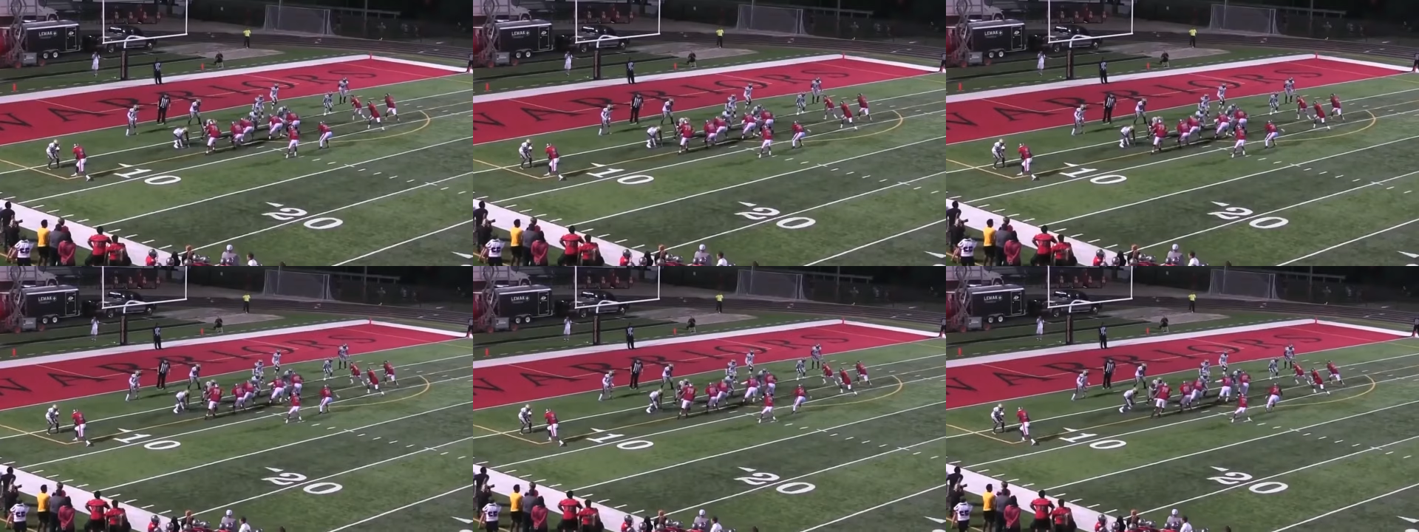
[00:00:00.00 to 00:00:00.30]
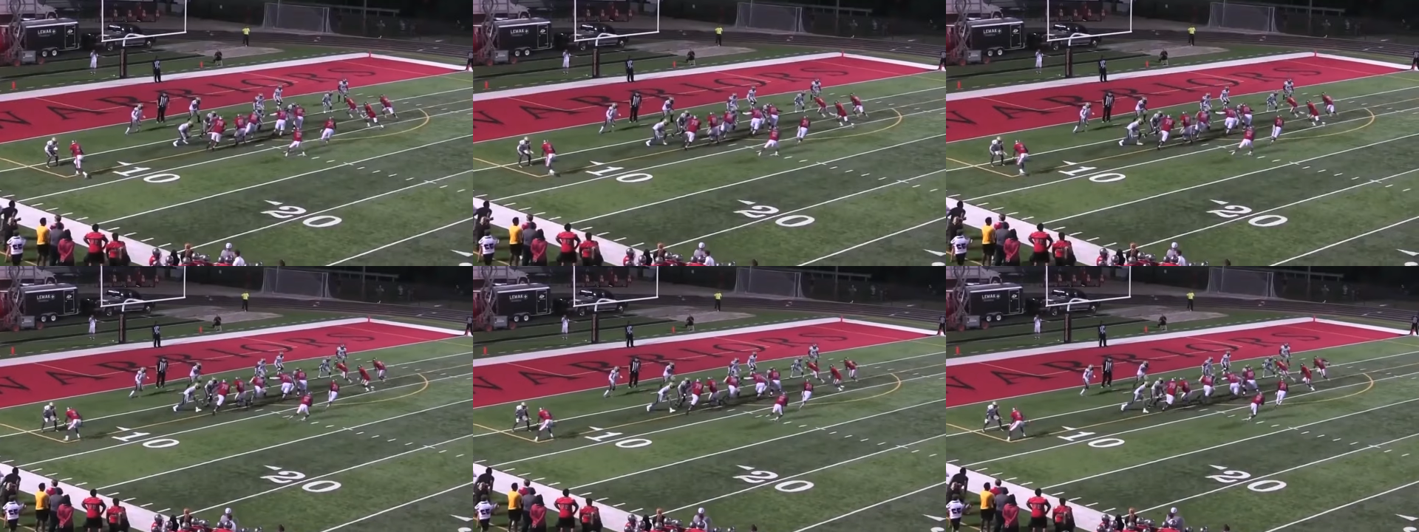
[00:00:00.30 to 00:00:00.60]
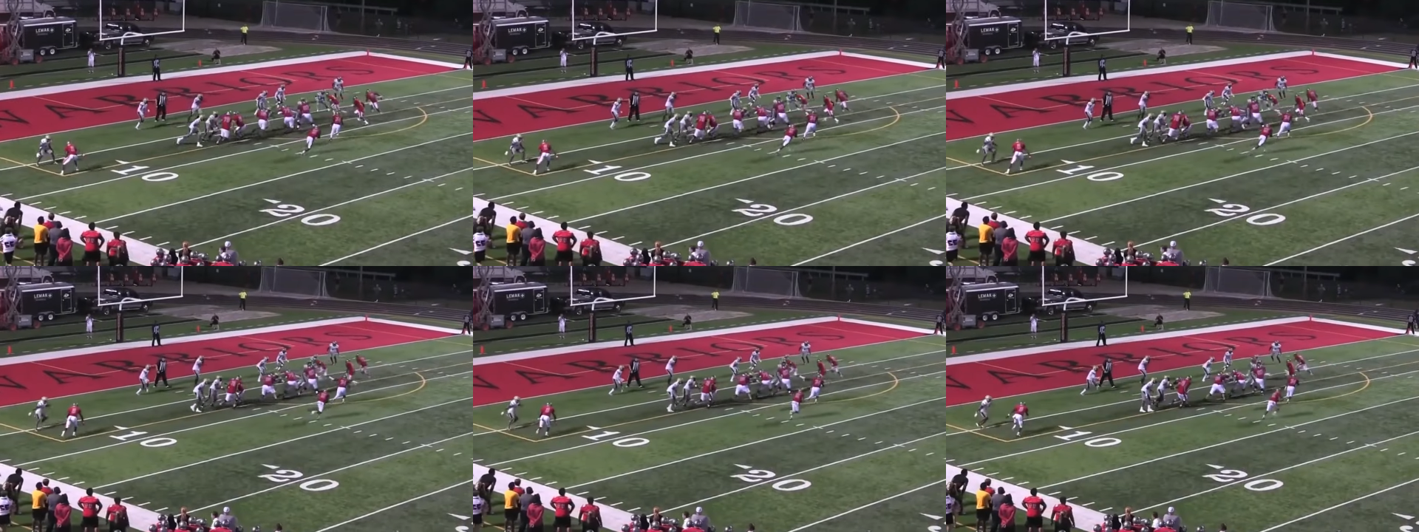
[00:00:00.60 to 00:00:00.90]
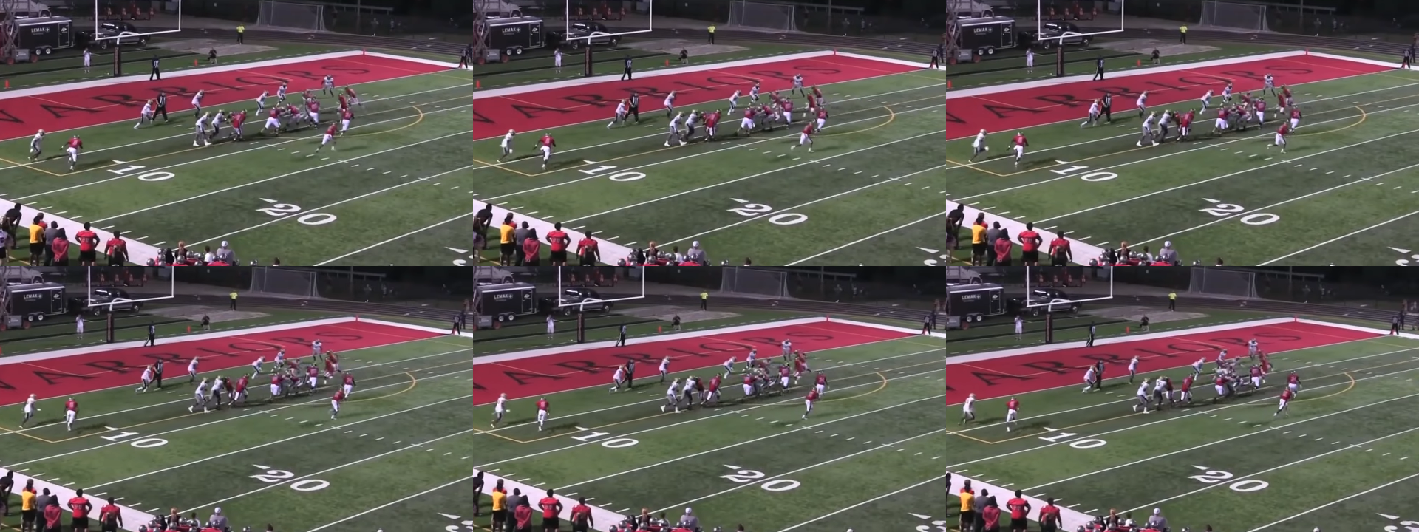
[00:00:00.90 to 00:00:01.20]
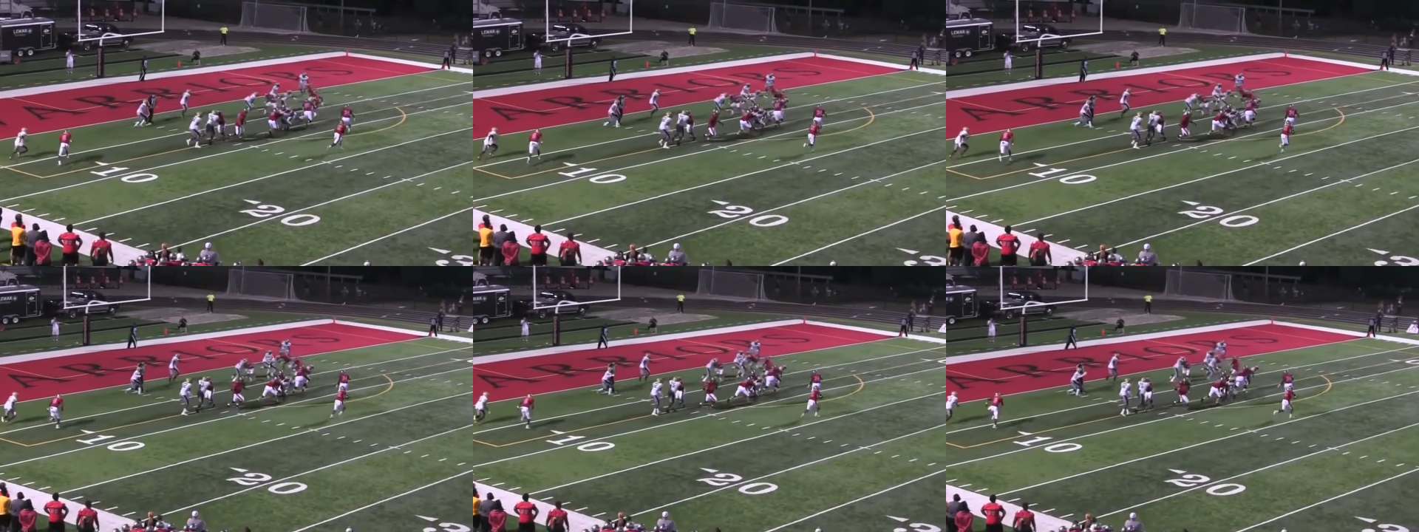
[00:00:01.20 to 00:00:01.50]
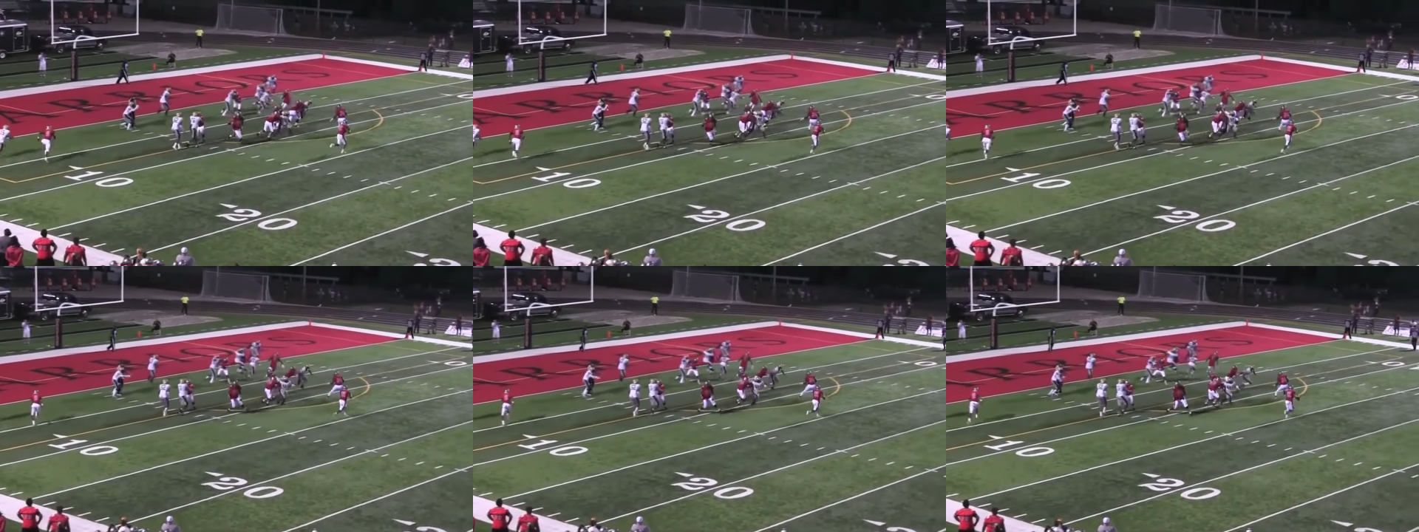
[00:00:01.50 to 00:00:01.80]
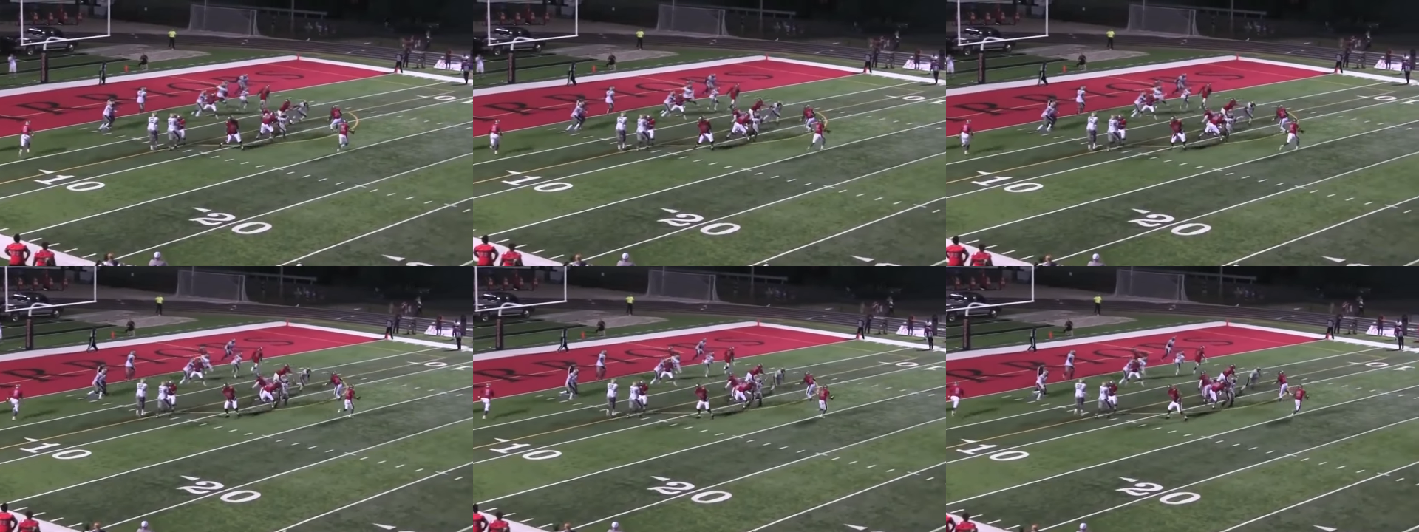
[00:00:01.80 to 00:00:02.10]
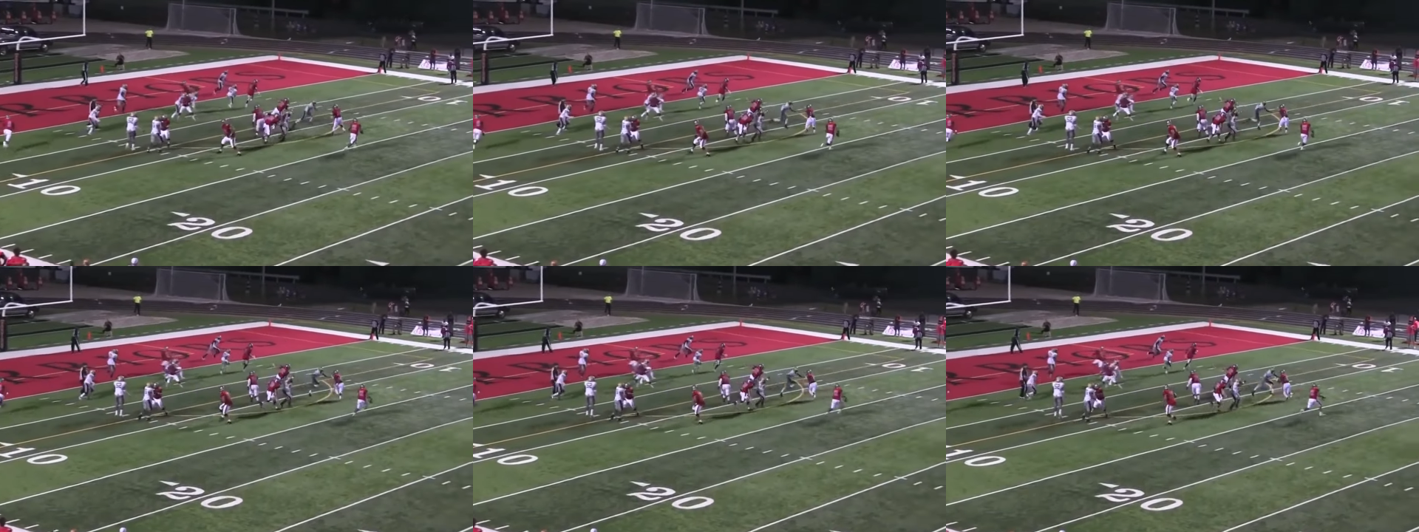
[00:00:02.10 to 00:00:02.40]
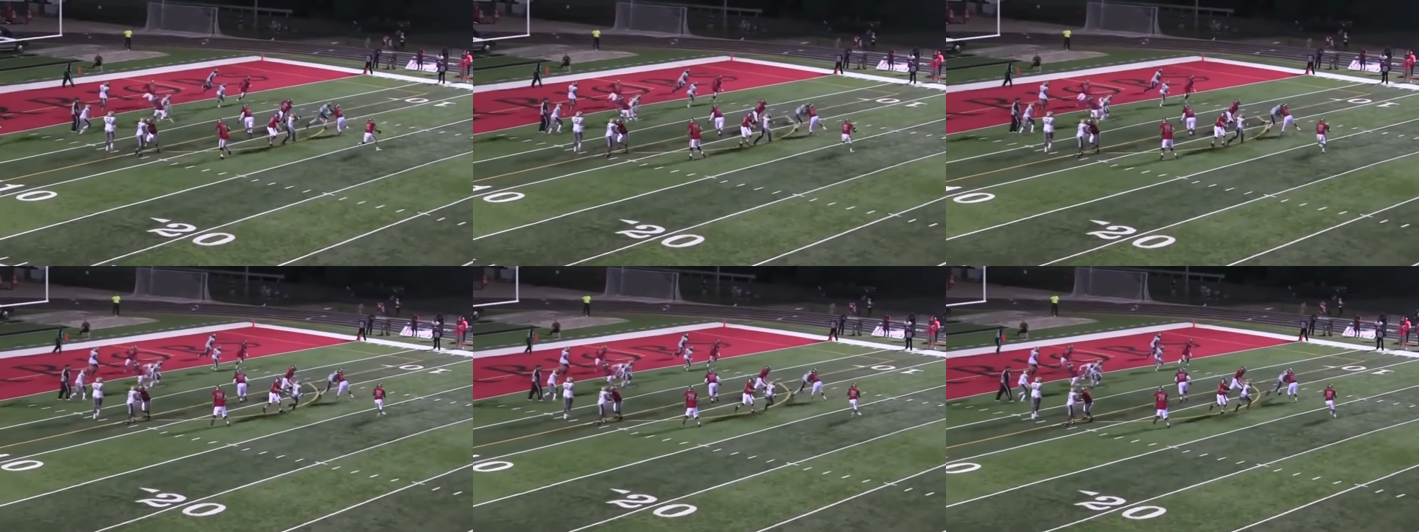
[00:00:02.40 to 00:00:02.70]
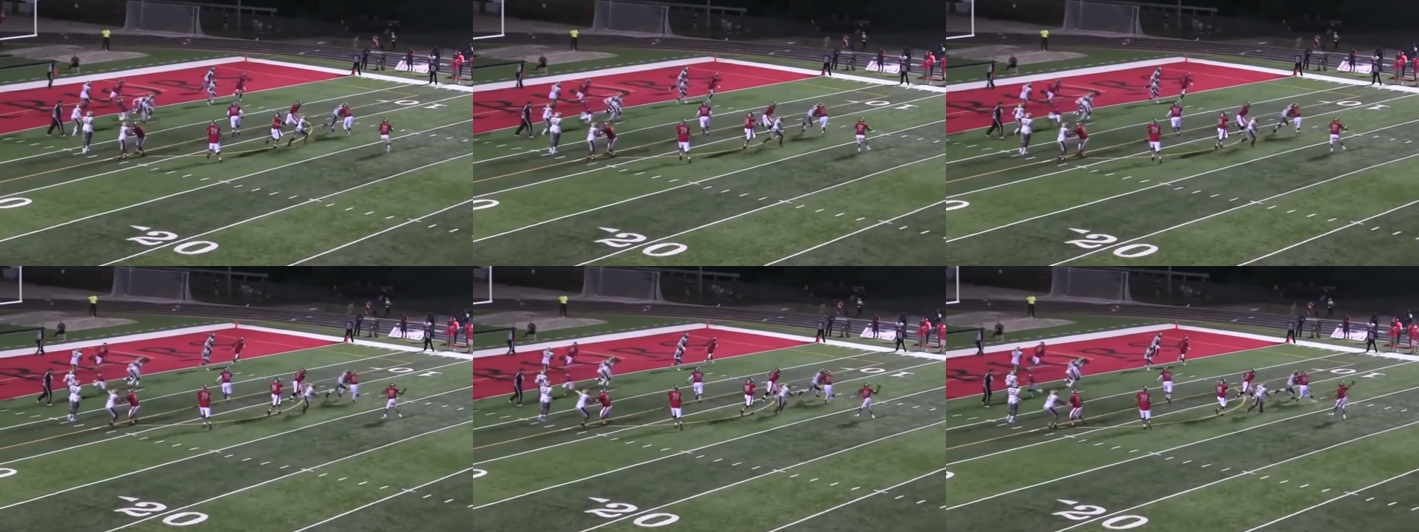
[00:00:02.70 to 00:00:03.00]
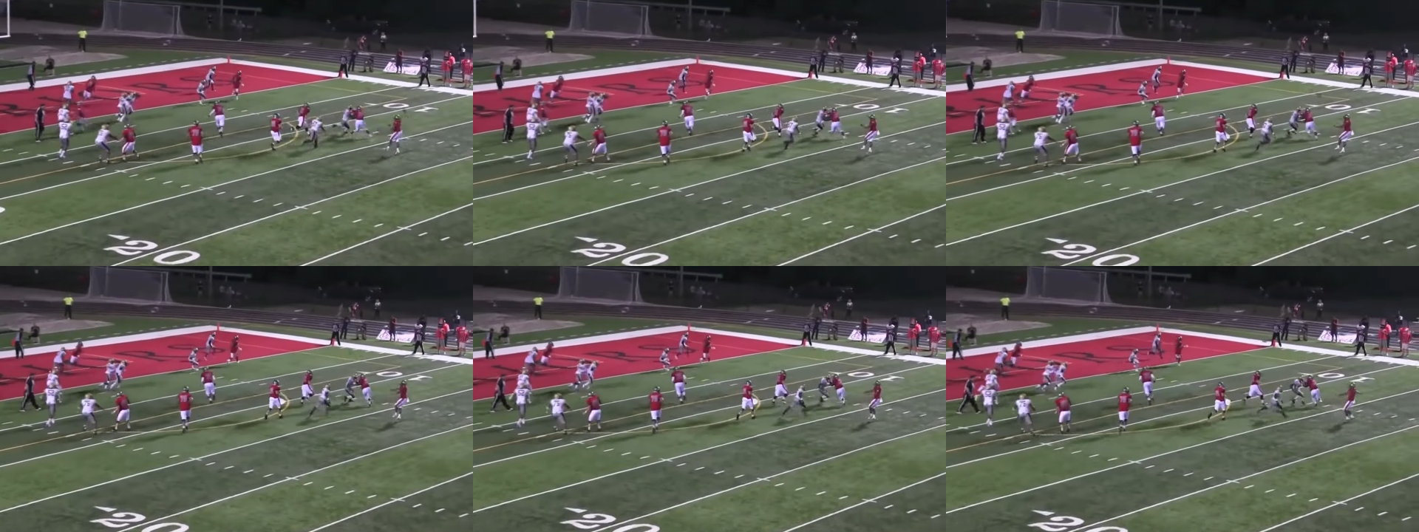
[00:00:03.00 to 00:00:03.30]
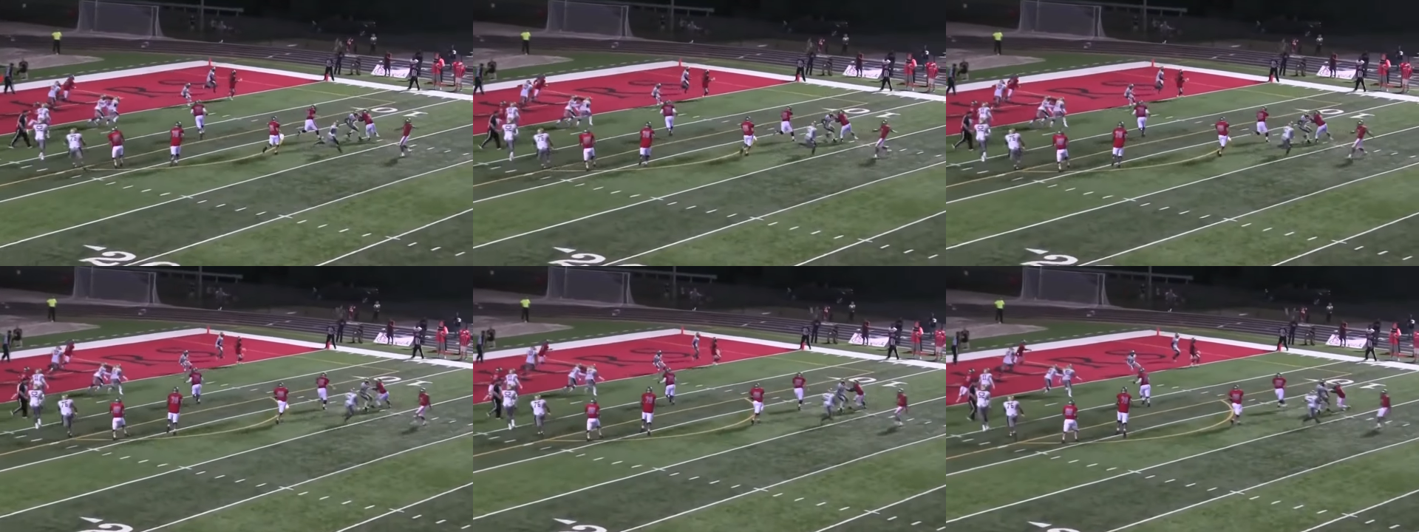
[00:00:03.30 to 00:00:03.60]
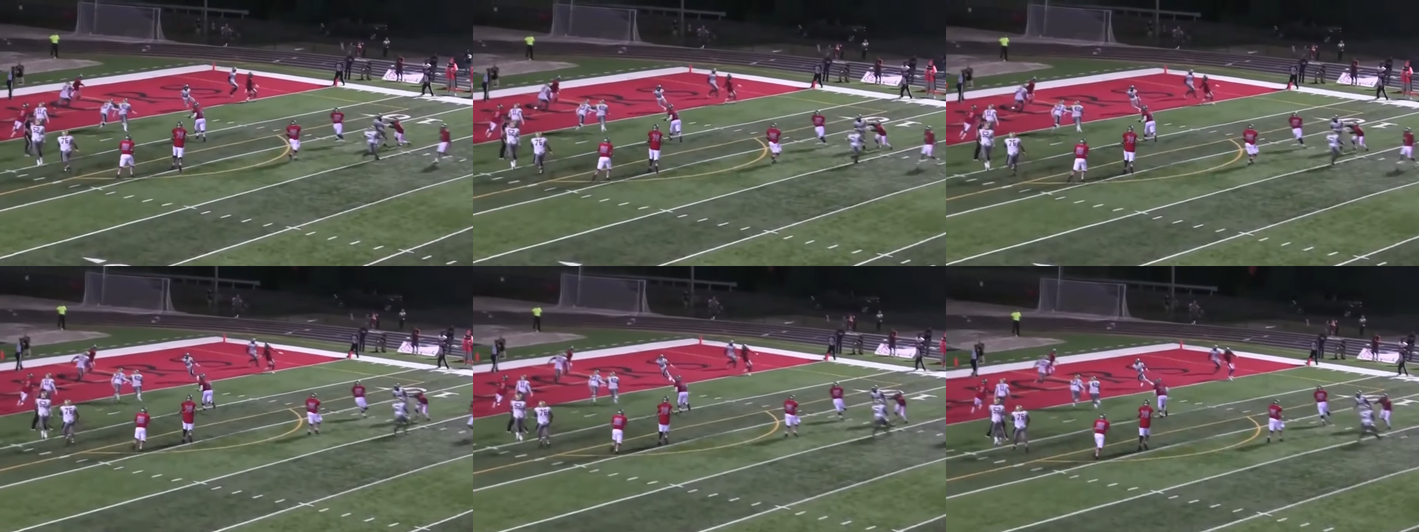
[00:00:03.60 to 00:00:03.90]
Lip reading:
(no speaker visible)